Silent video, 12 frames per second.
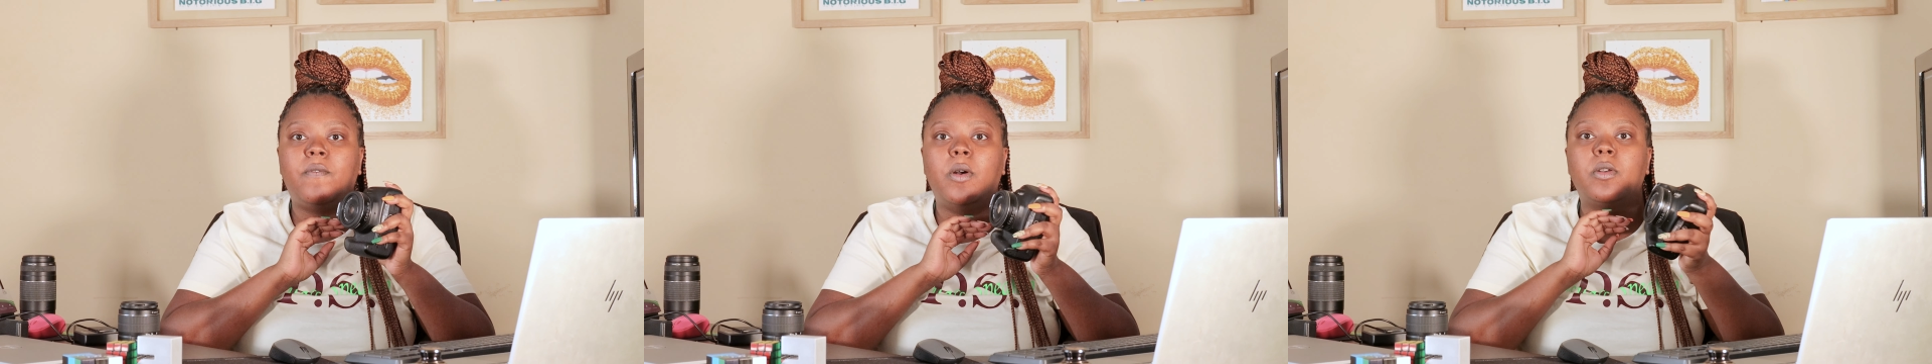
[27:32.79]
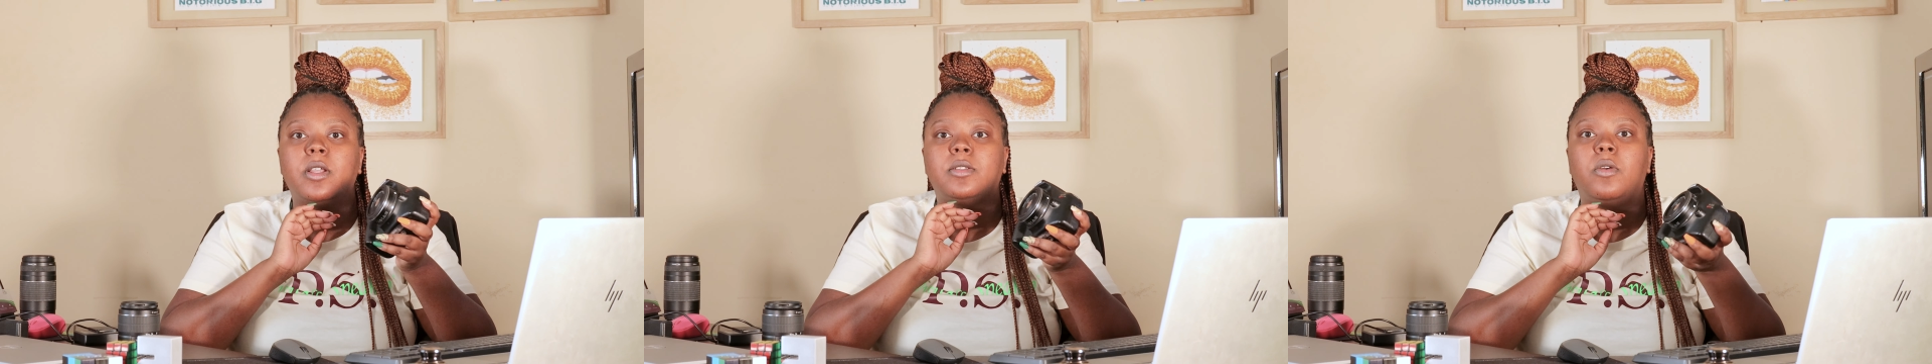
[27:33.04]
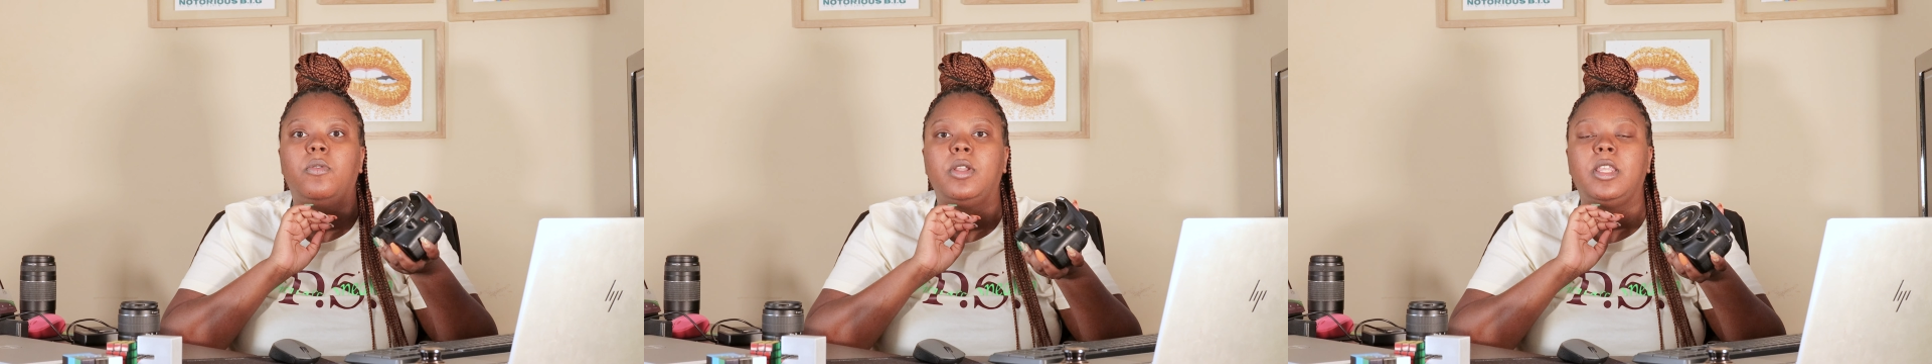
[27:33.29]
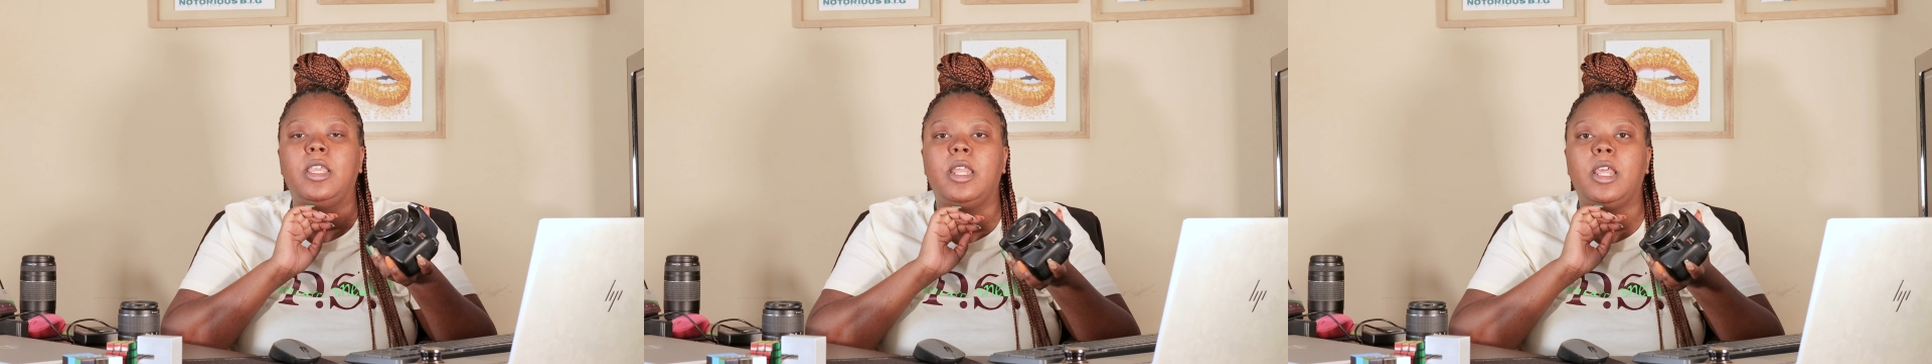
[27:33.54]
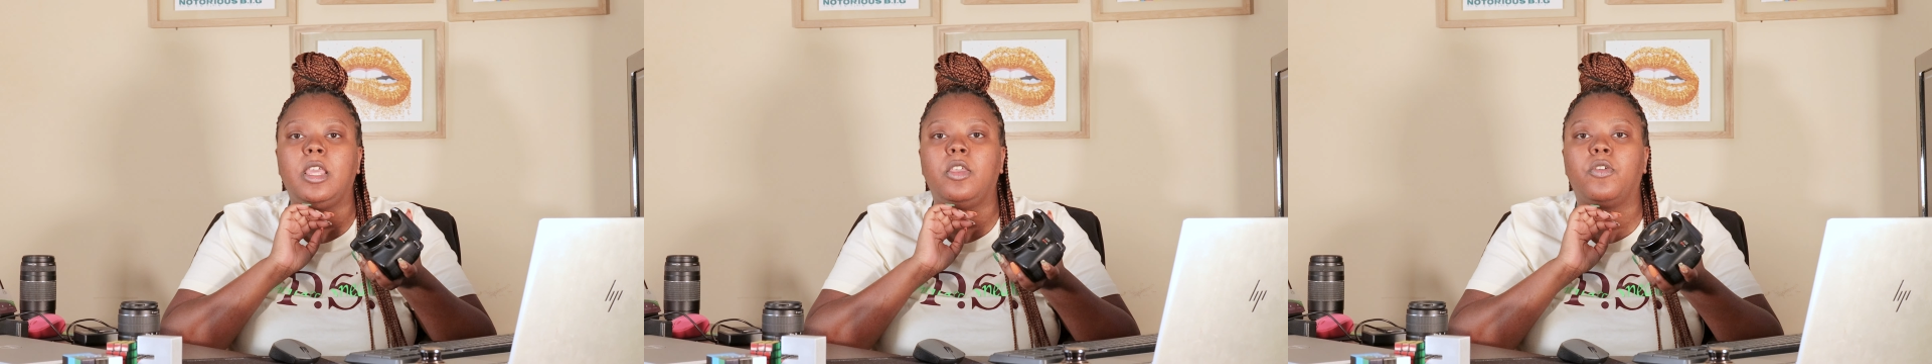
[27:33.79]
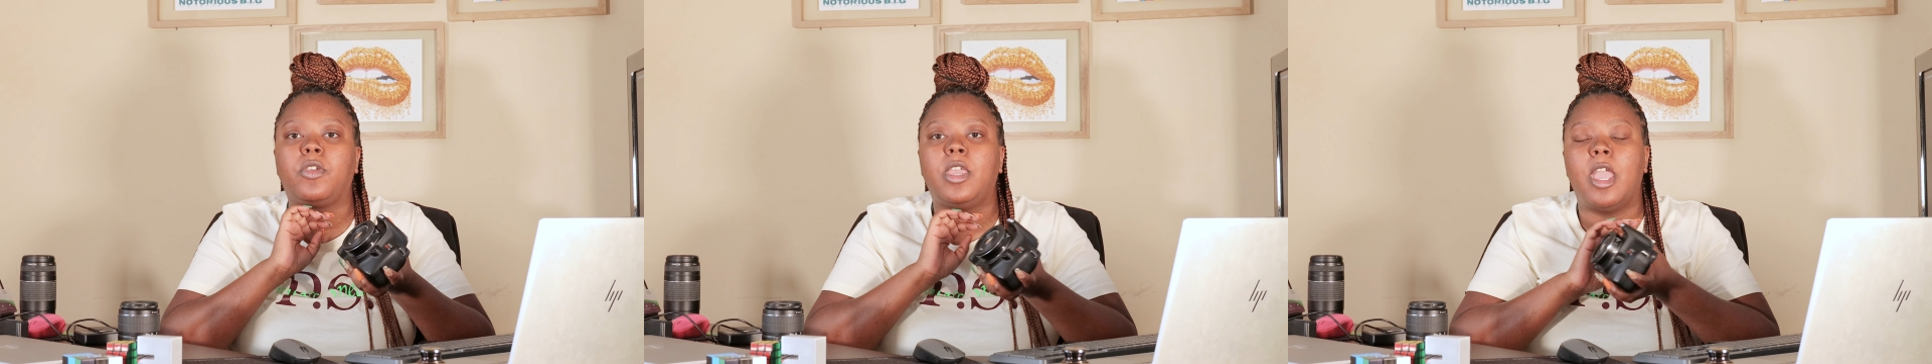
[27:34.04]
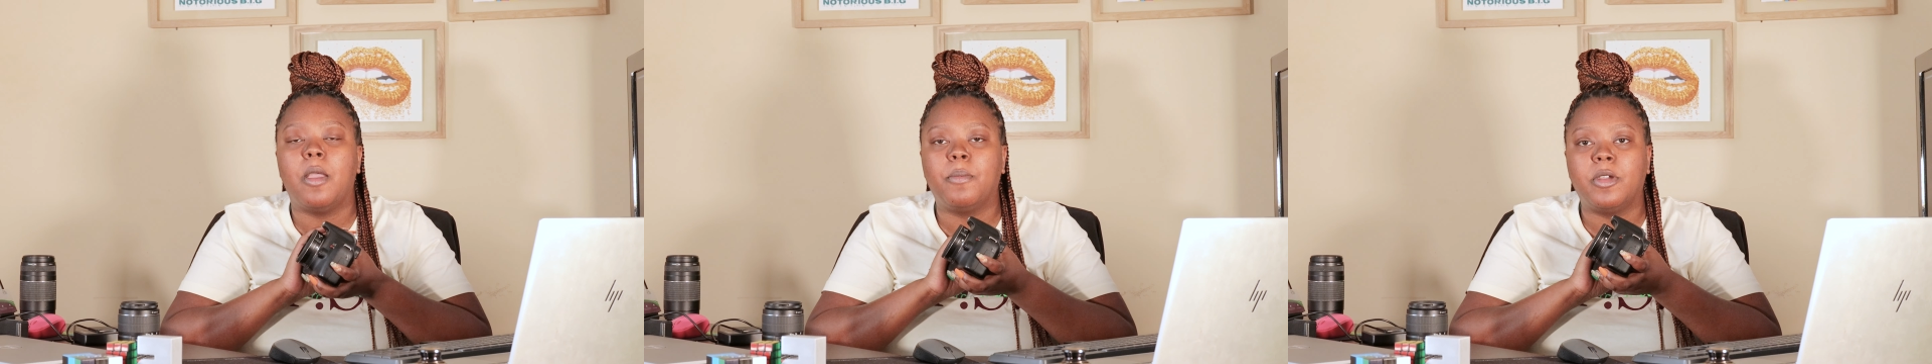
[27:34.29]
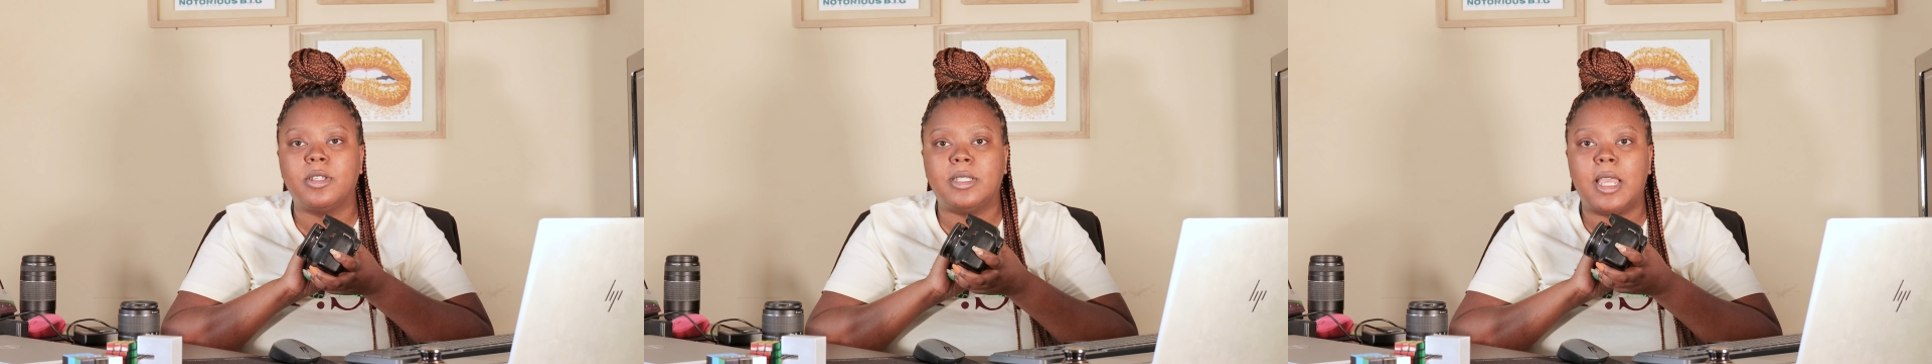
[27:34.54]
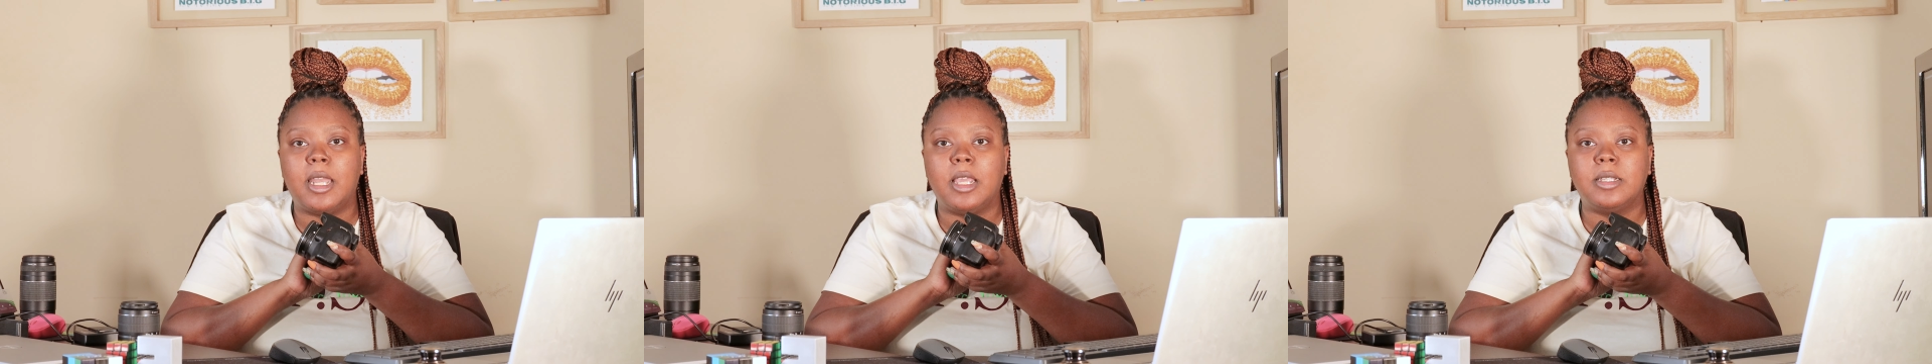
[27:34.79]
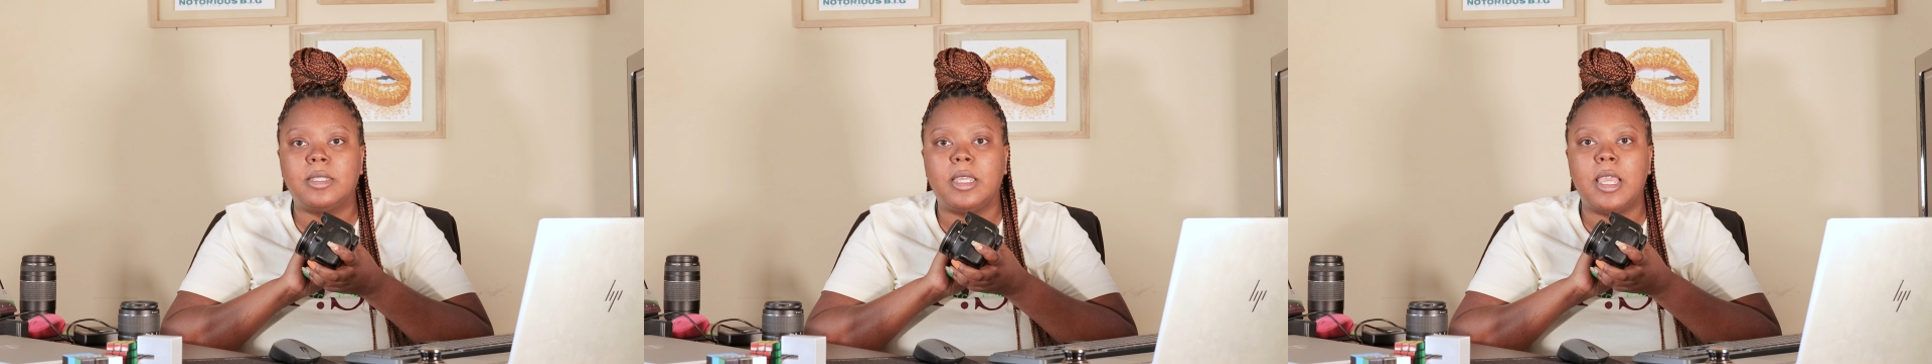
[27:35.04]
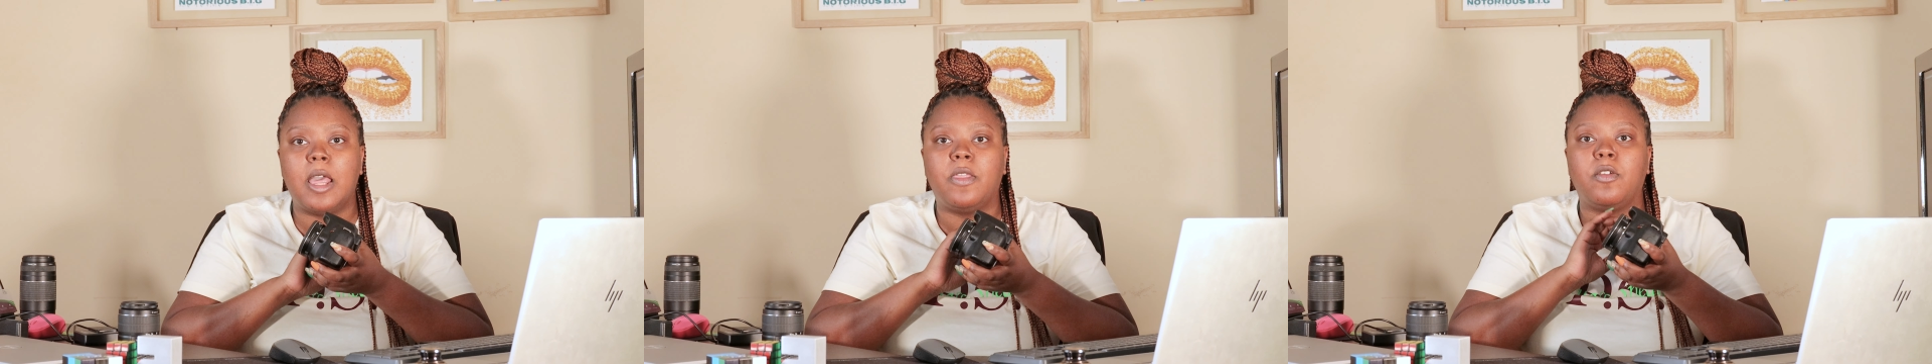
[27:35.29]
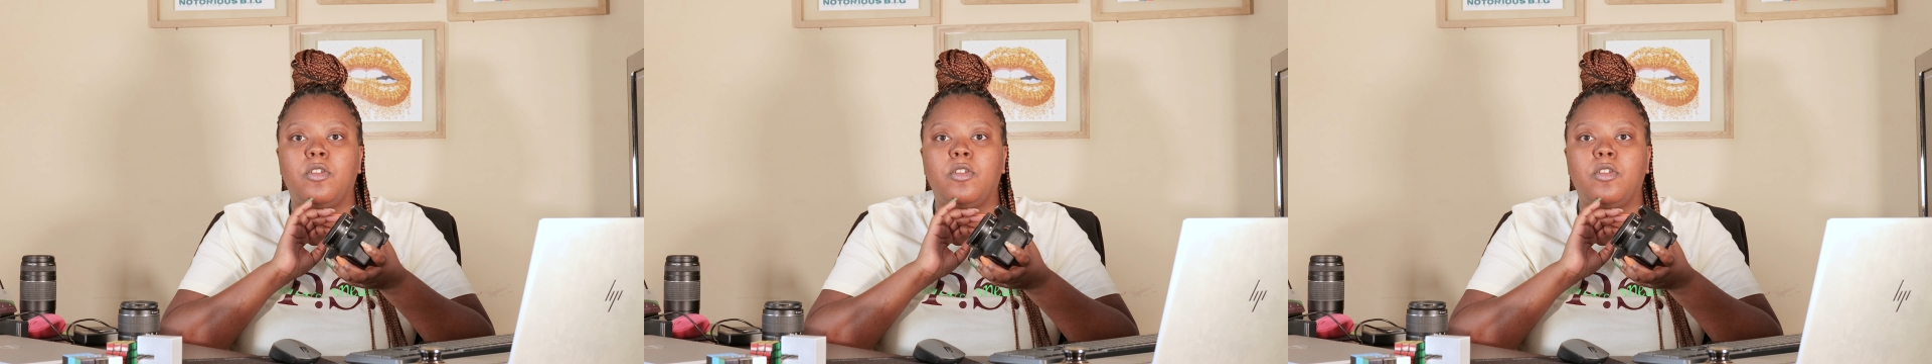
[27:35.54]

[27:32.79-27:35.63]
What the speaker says: Focus on getting your camera settings together.